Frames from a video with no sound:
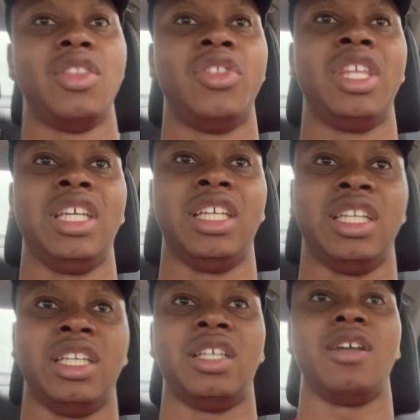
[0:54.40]

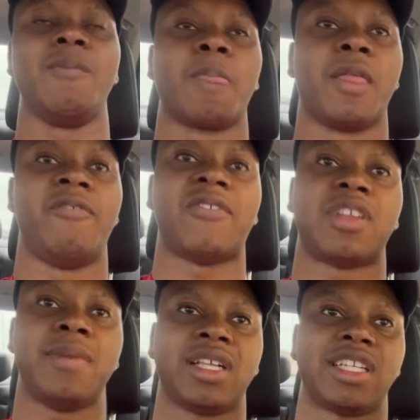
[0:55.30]
the 50
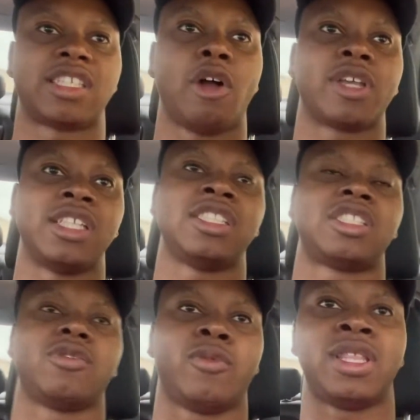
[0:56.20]
million
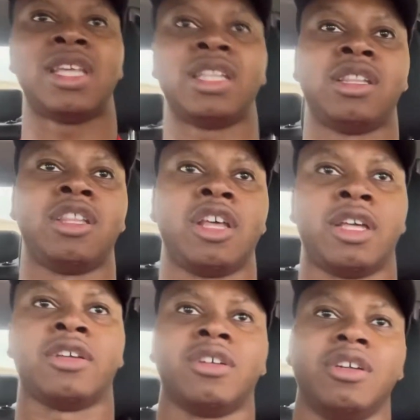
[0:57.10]
tokens within
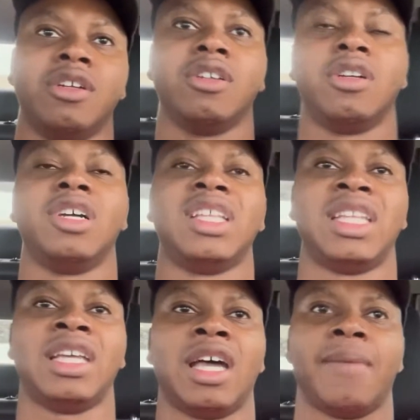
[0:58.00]
the
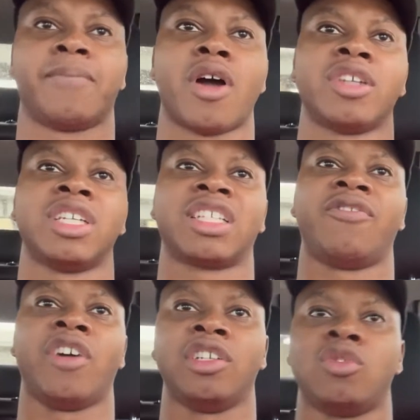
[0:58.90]
the uh, project
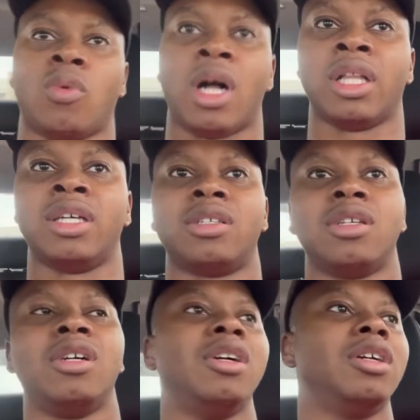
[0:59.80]
fund wallet.
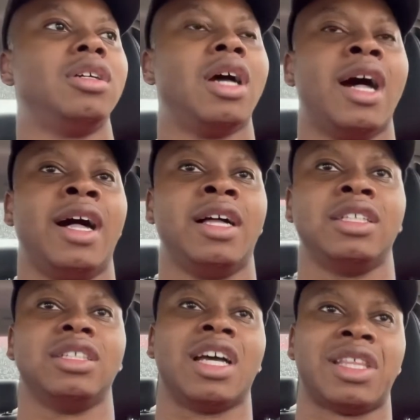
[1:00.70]

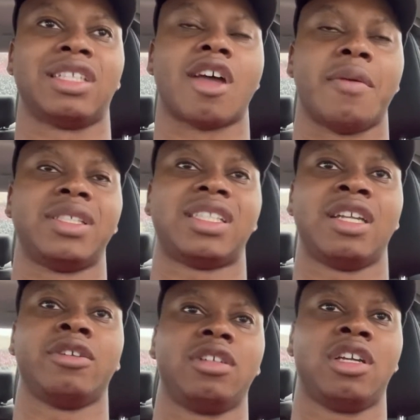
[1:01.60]
Uh, I think Thomas did
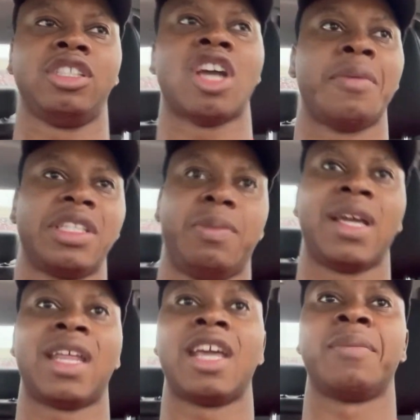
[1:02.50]
a good job
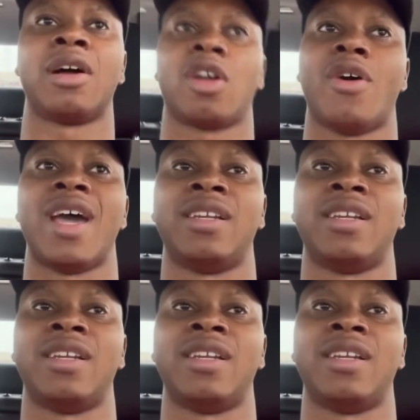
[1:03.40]
explaining it, but I'll go ahead